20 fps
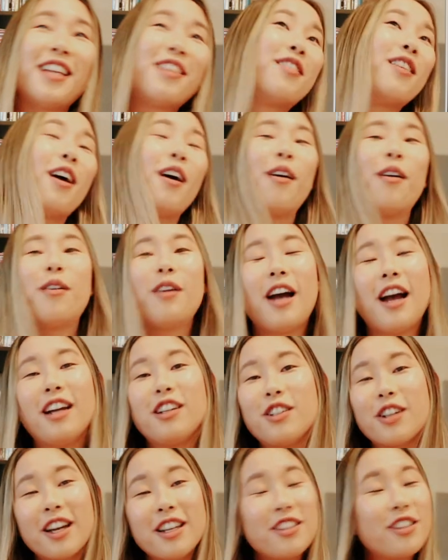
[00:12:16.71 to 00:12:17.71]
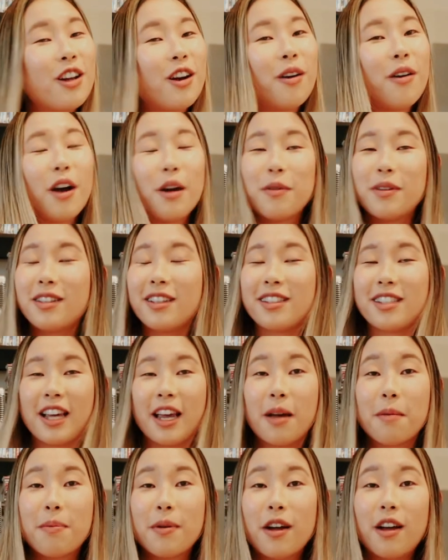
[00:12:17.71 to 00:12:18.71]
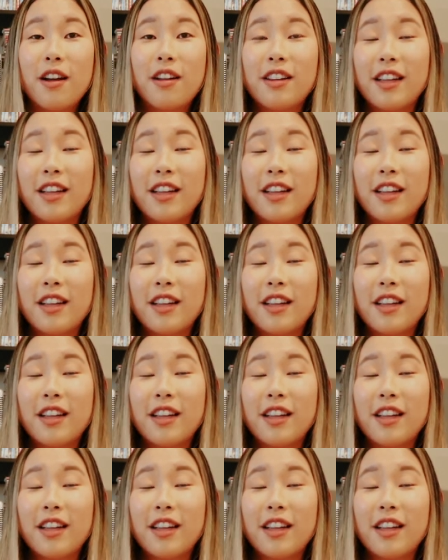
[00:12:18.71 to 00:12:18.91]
So as you guys know, I went to Tampa.